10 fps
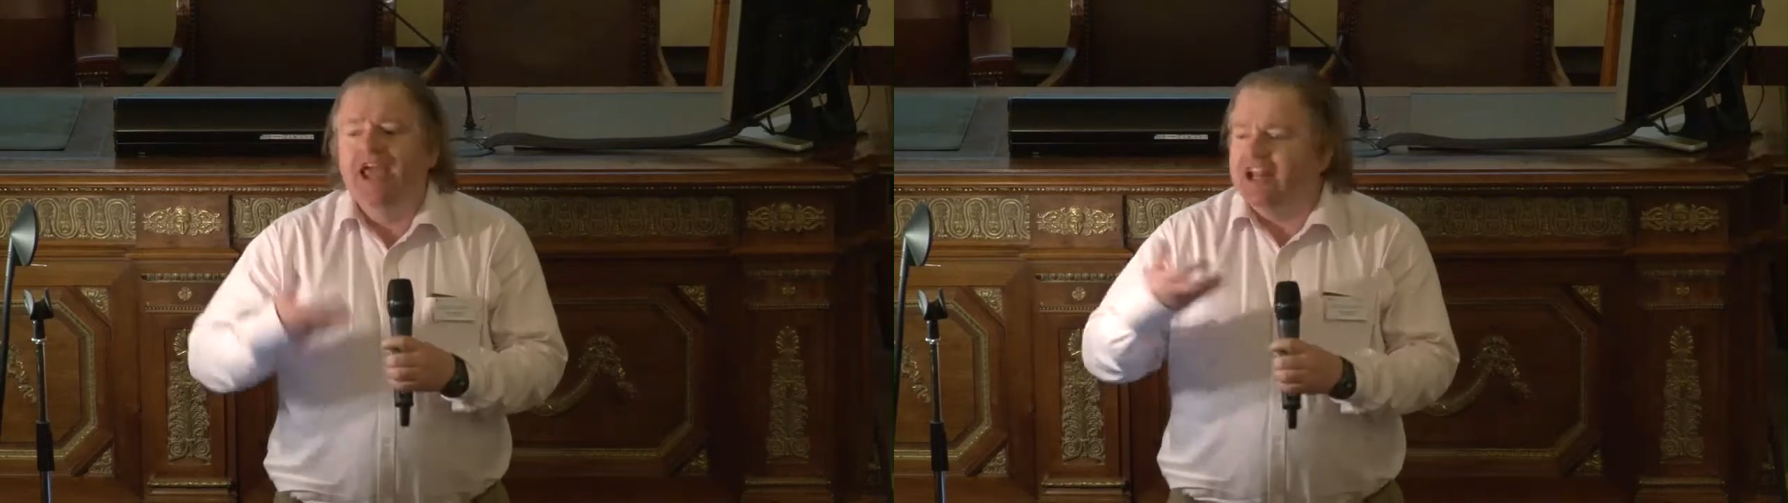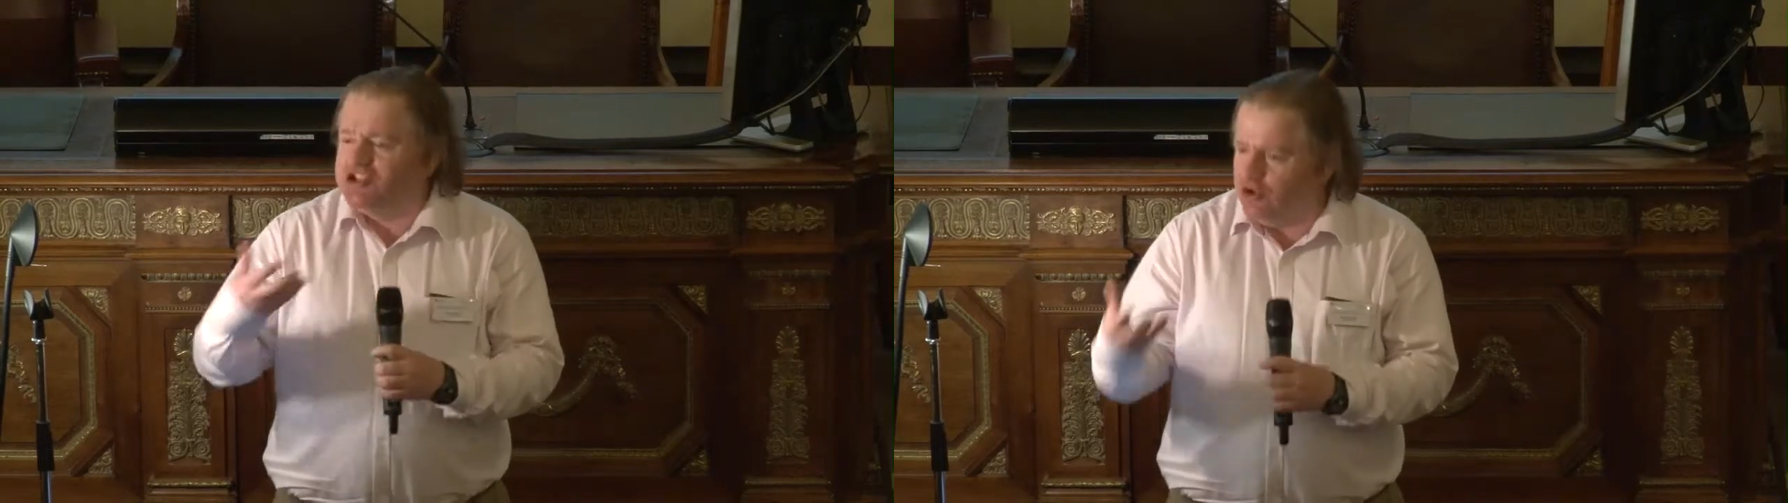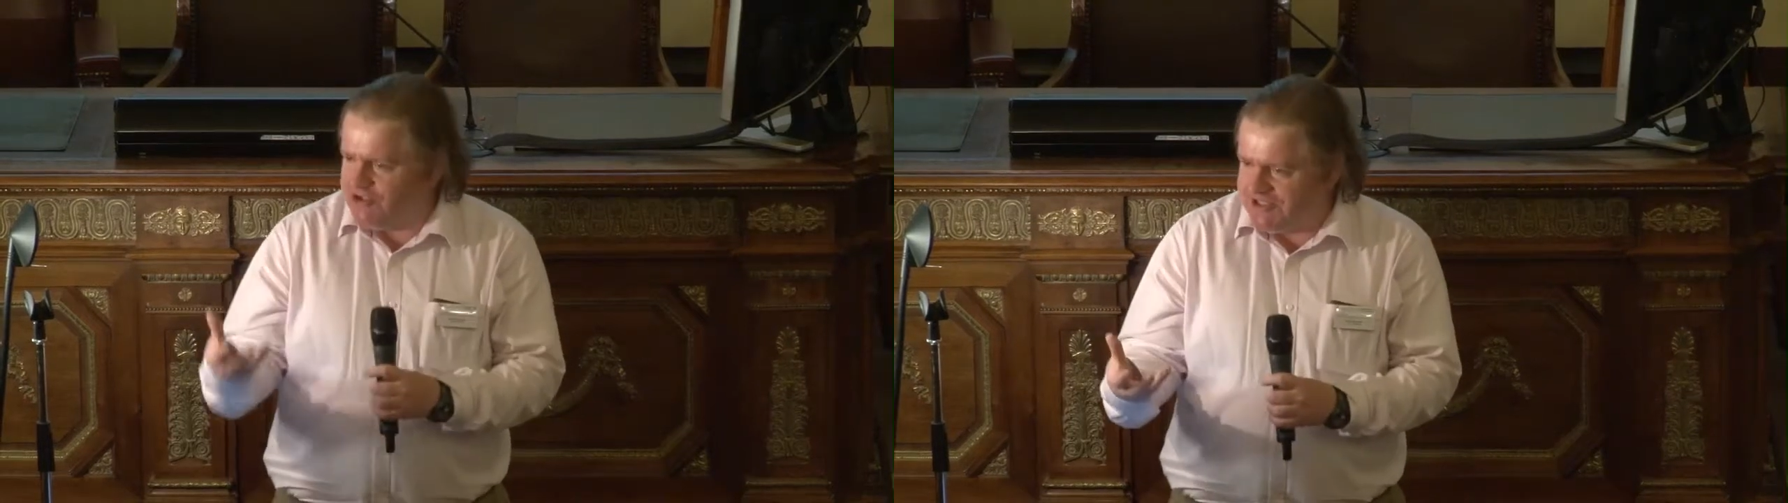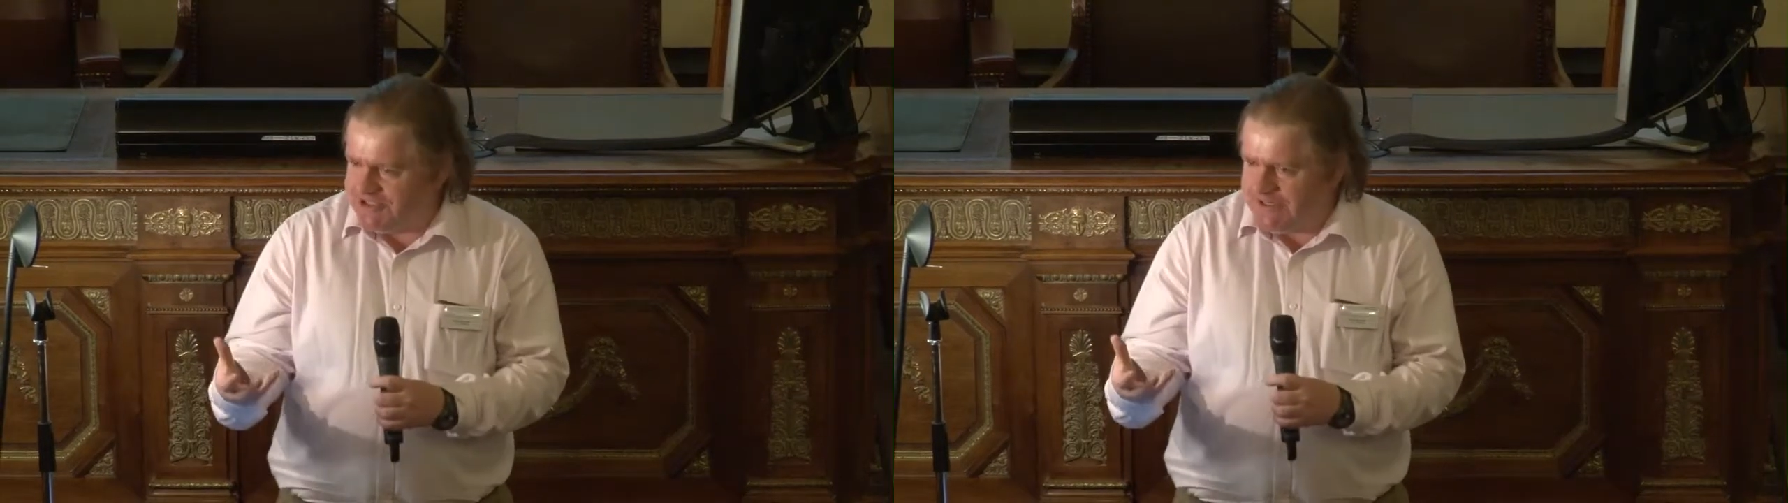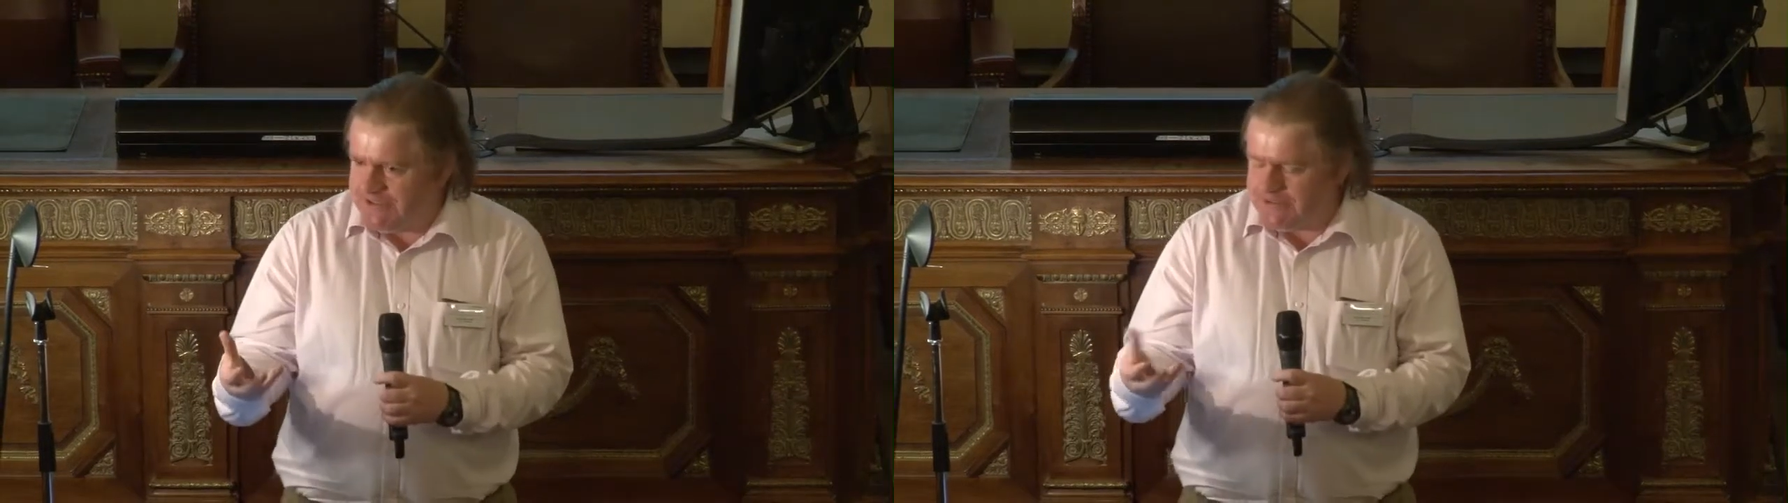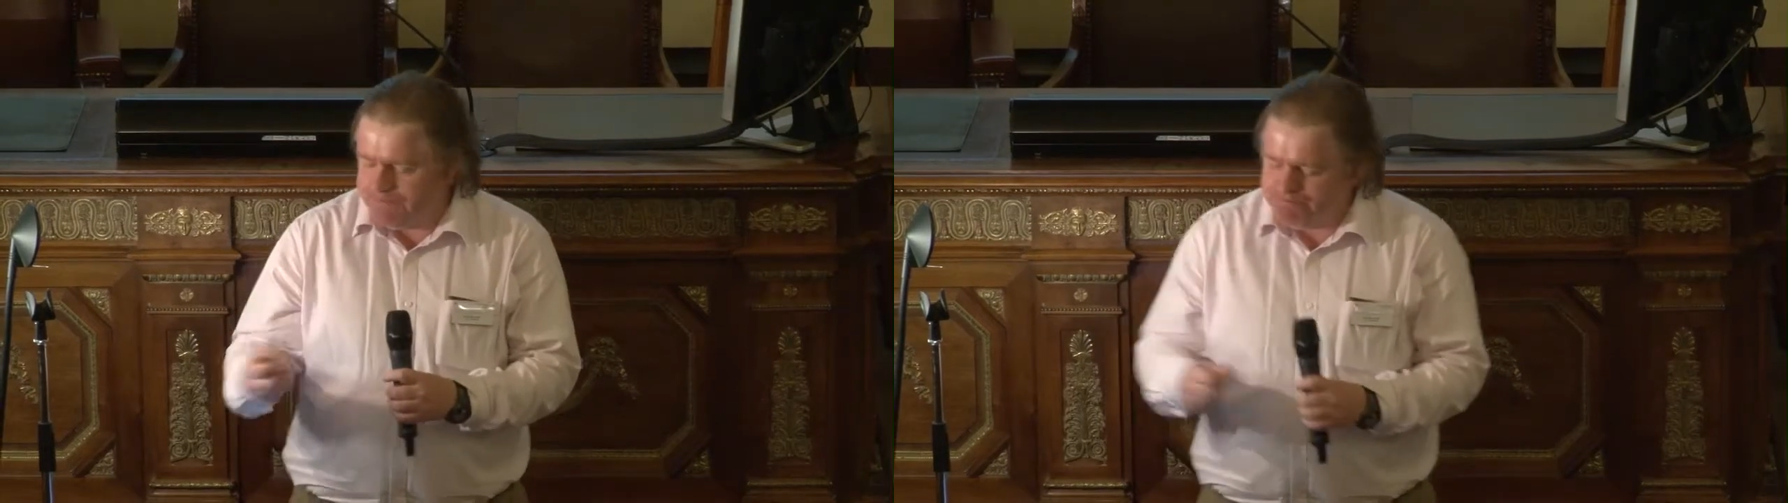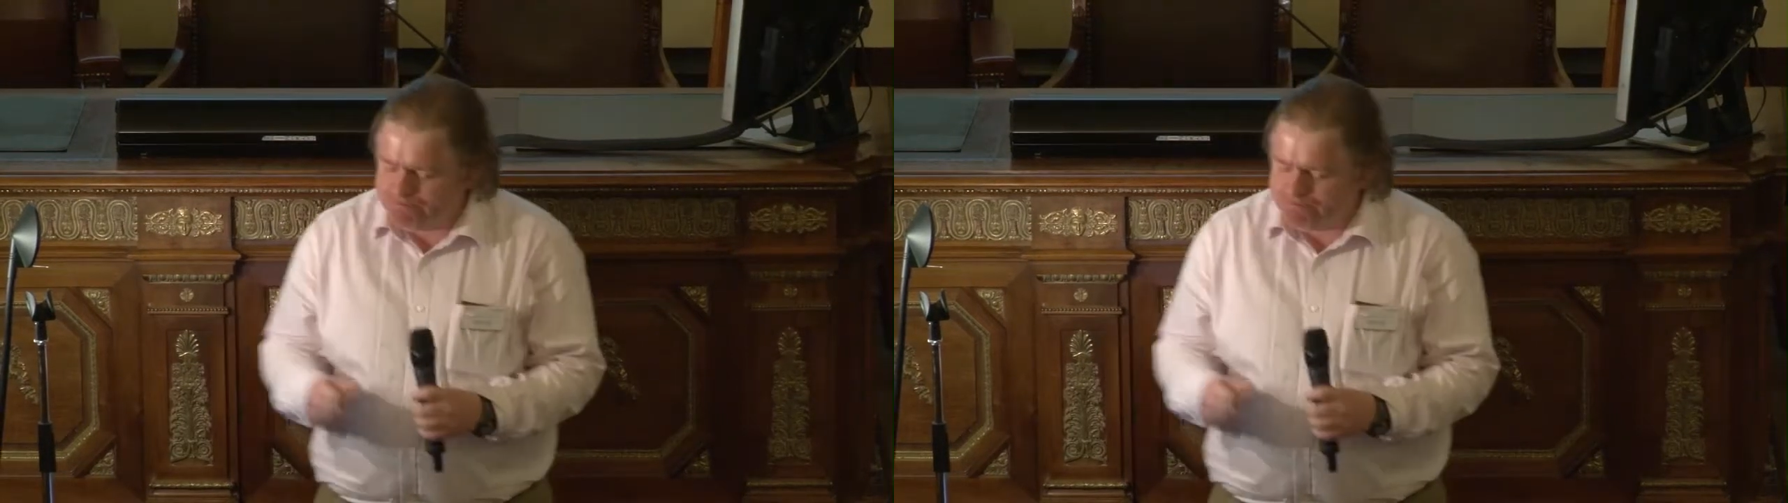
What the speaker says: it's not sustained.